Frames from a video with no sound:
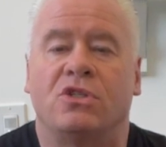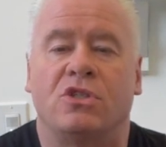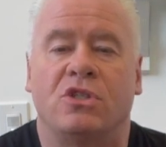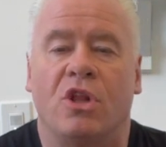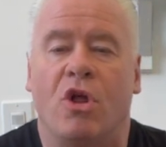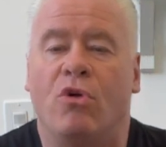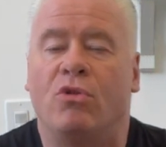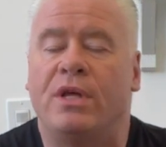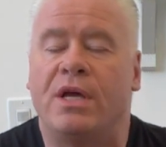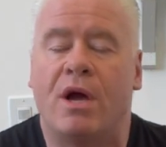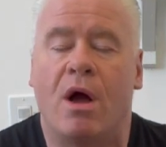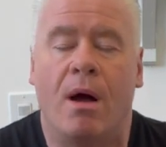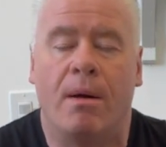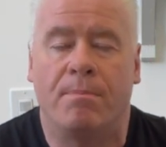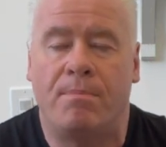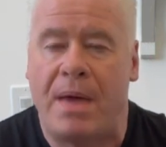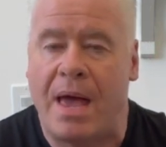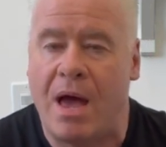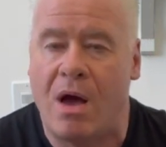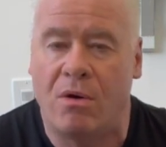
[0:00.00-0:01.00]
slowly
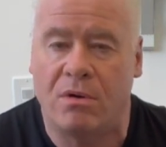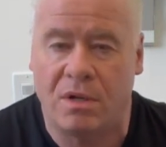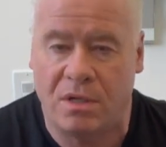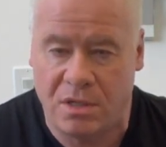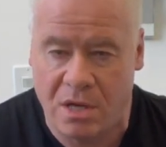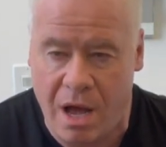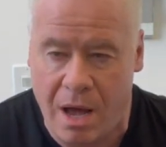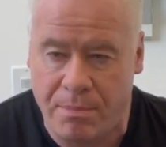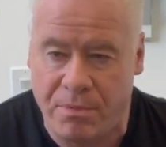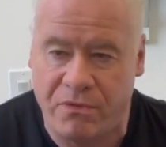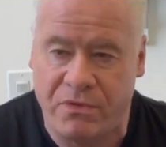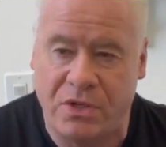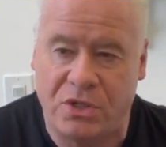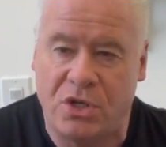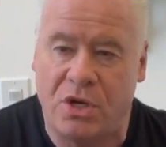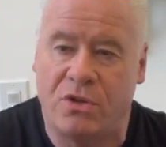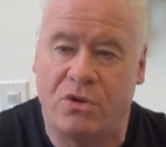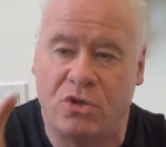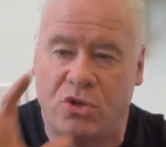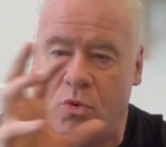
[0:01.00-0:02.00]
compound on top of each
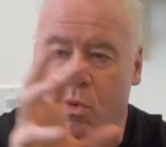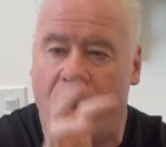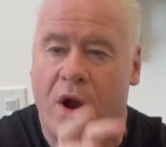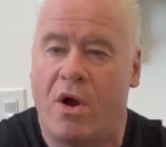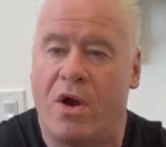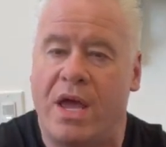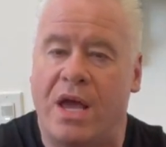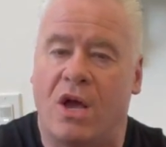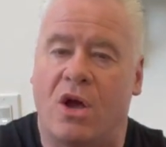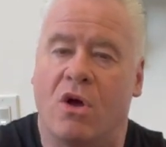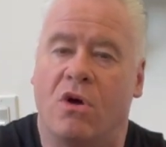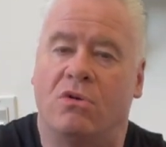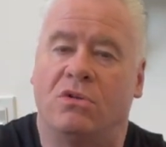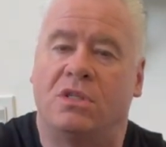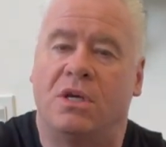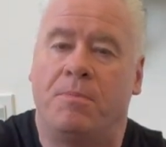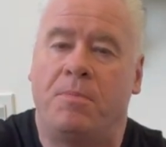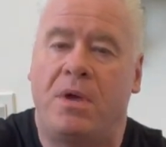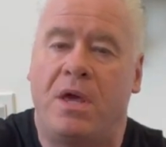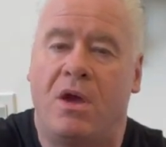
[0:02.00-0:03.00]
other to where it goes
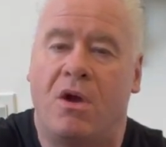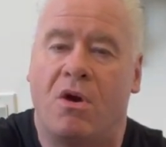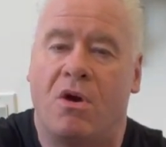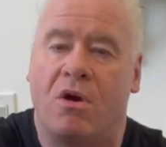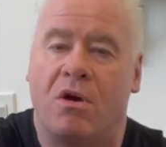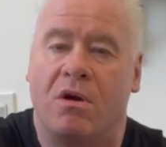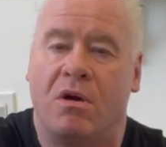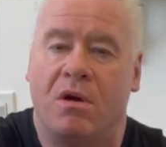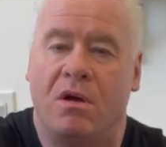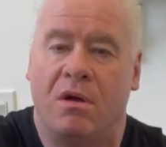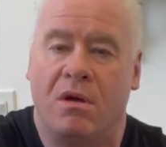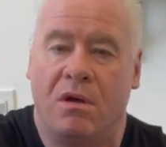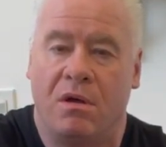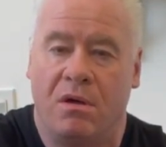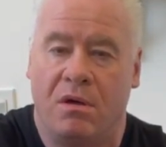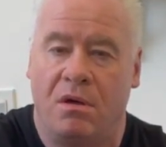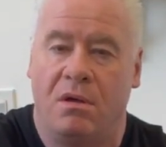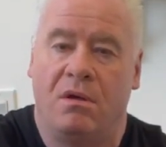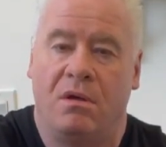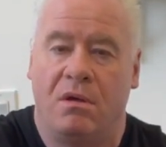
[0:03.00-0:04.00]
up here,
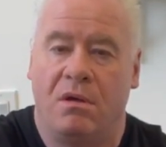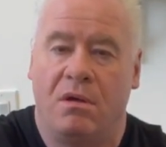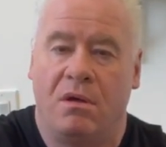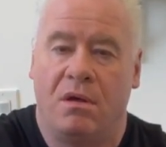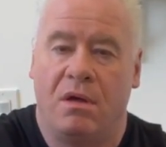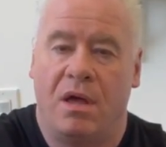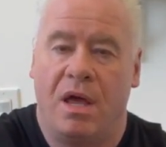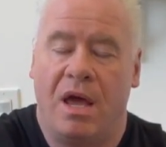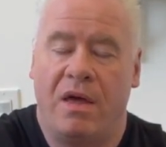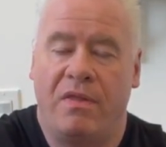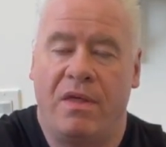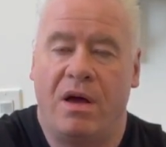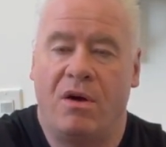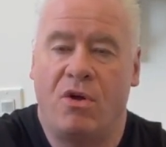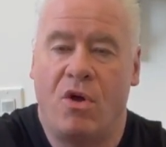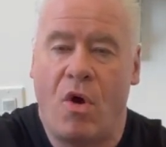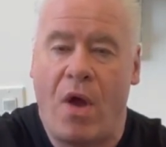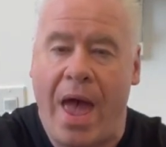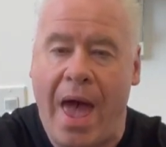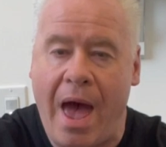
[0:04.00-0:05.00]
and now
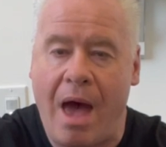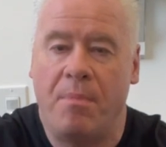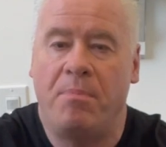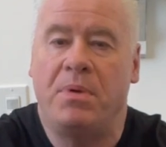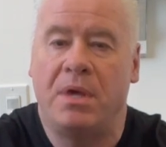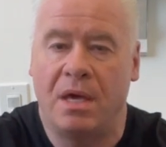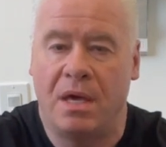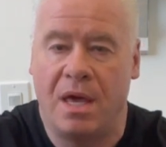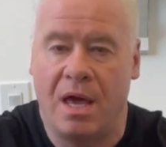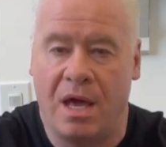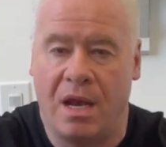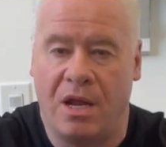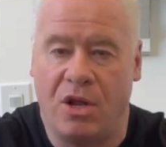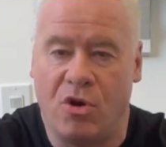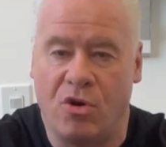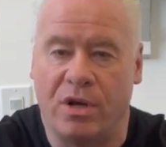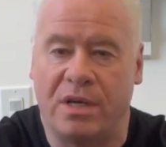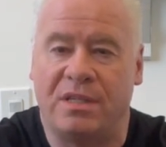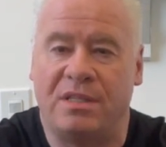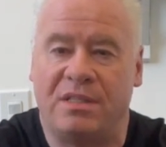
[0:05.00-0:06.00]
you're happy again, and
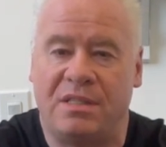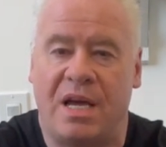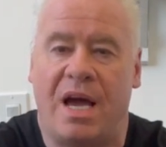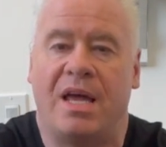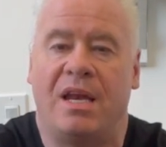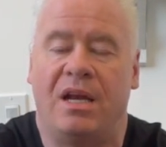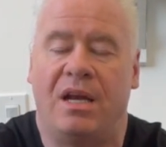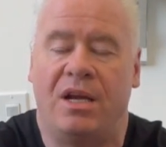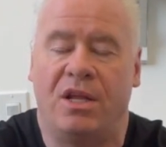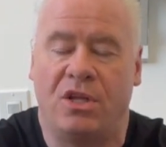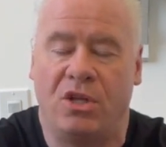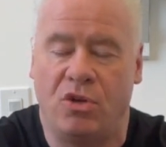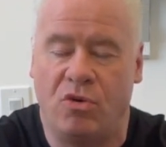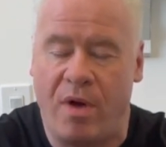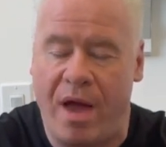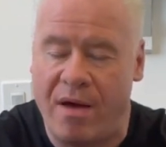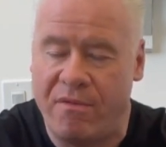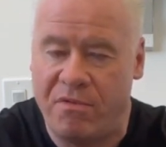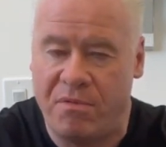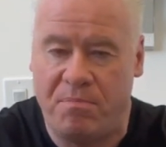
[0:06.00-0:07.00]
you're excited, and you
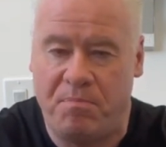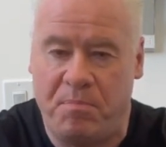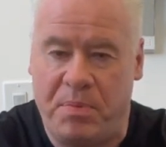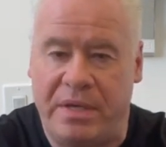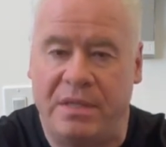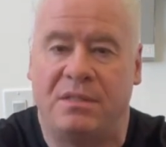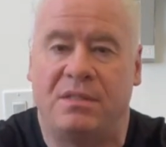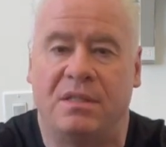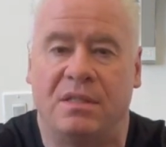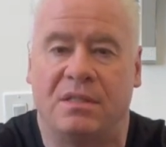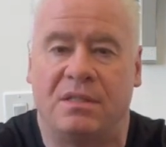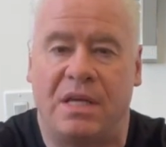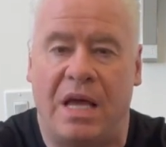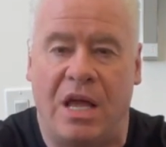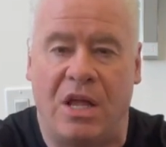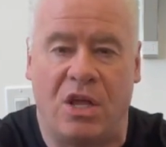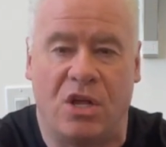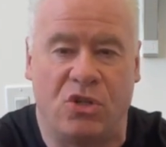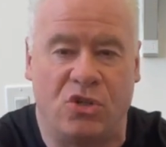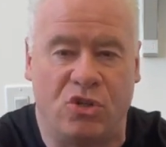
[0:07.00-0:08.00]
have a business,
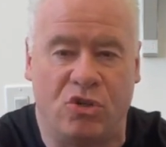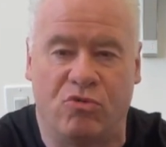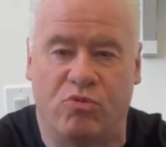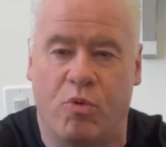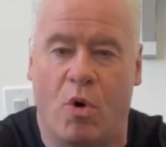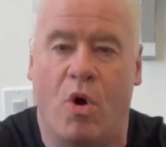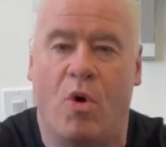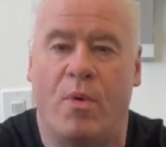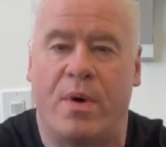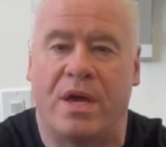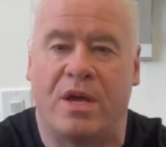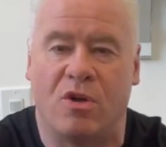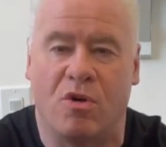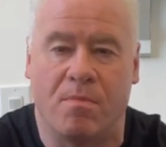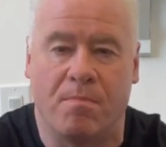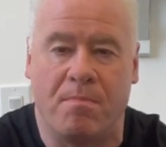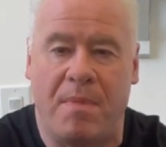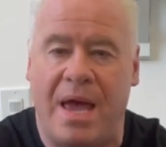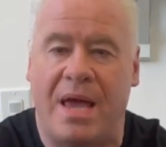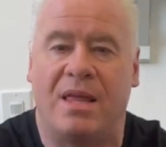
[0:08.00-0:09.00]
and it's growing, and you're
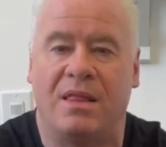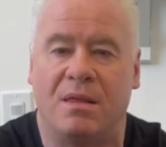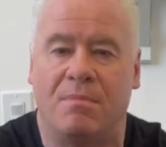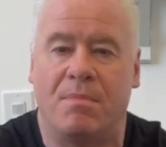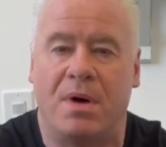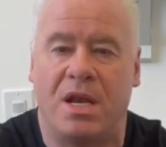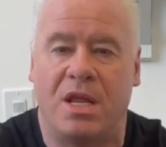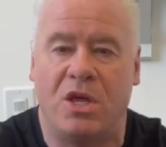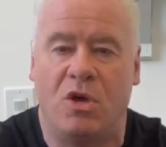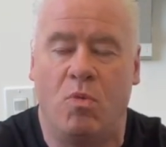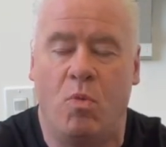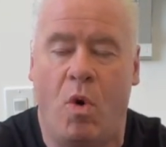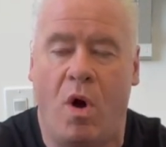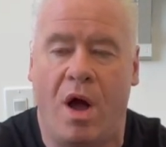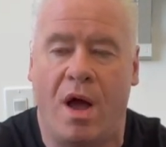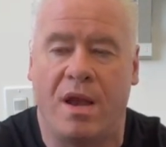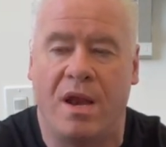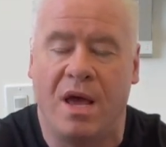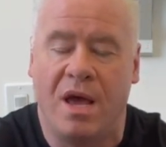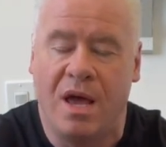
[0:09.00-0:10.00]
making the money you
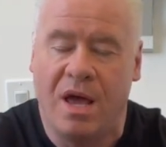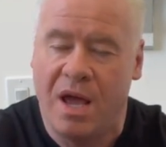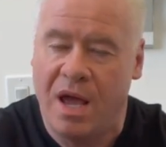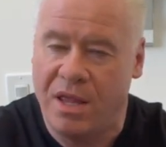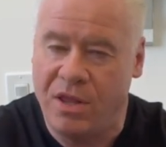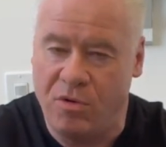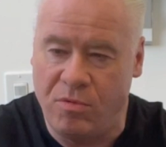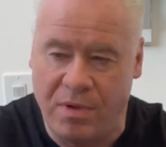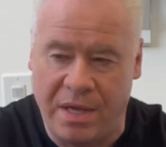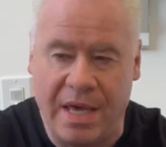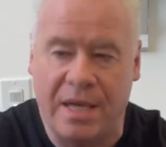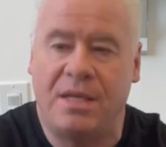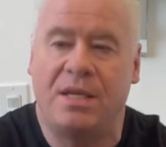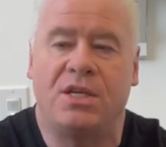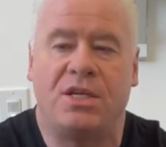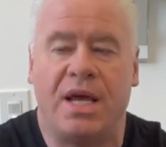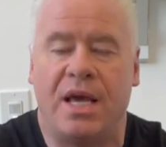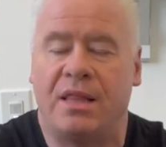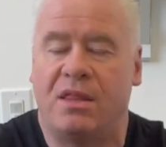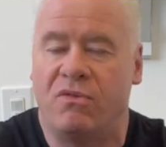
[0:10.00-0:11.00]
want, and you get to
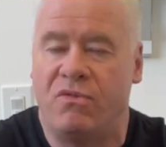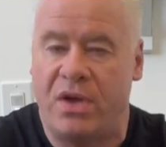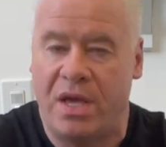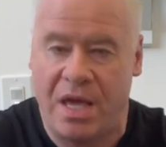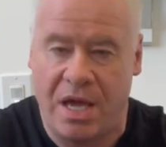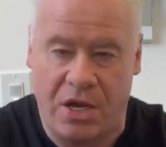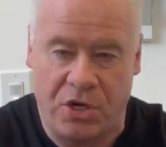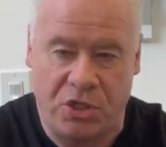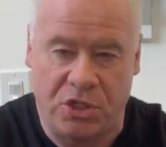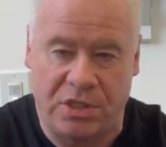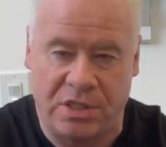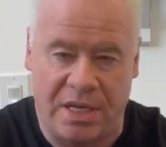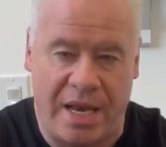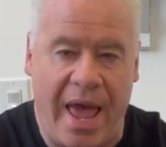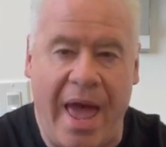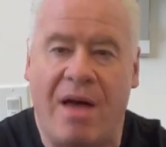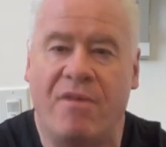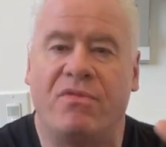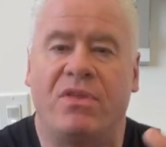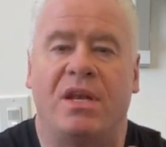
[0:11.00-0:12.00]
take the vacations and
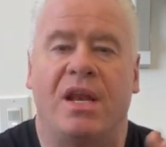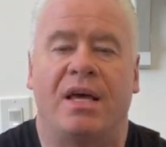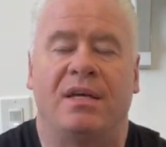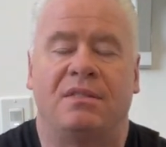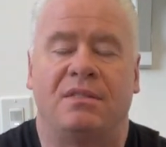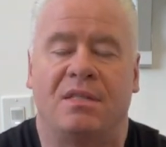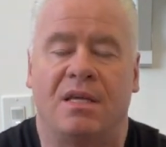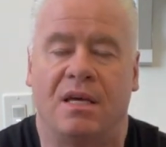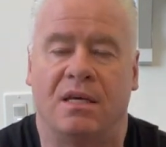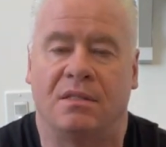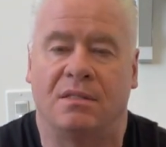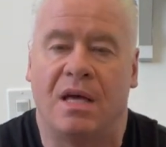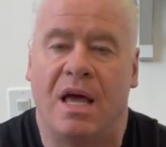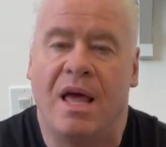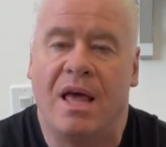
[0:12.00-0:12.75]
have the nice things.